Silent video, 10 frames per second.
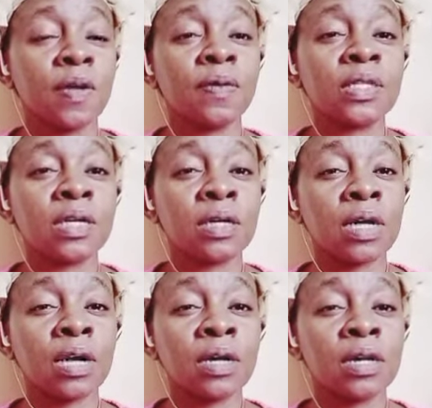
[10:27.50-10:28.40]
that are
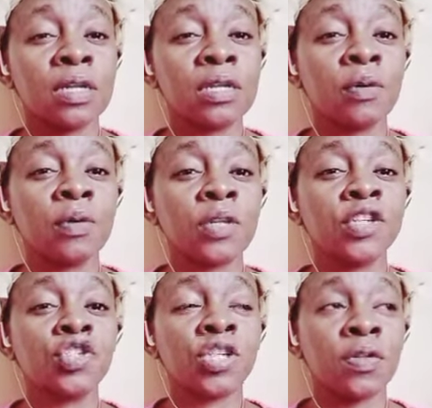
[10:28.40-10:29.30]
currently on
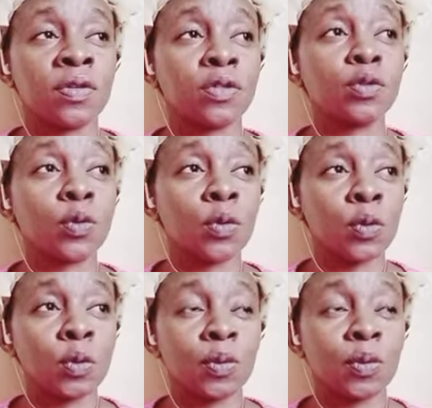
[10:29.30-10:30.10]
each other. So